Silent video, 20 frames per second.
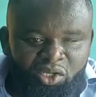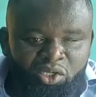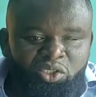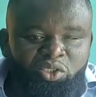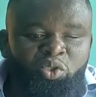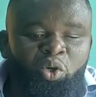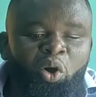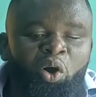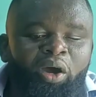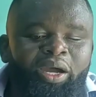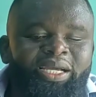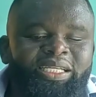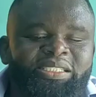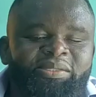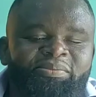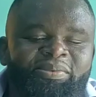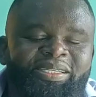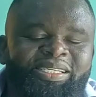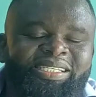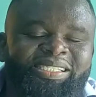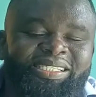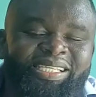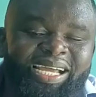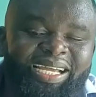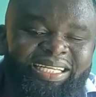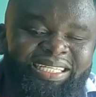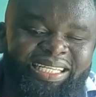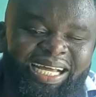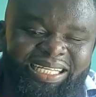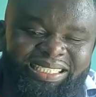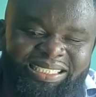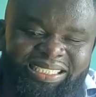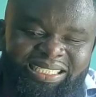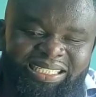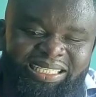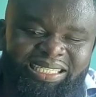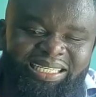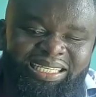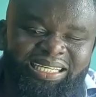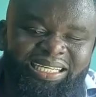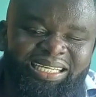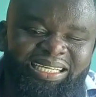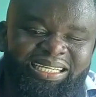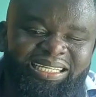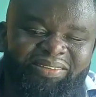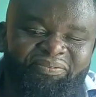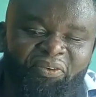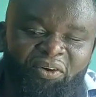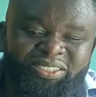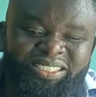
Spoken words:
So he's saying that for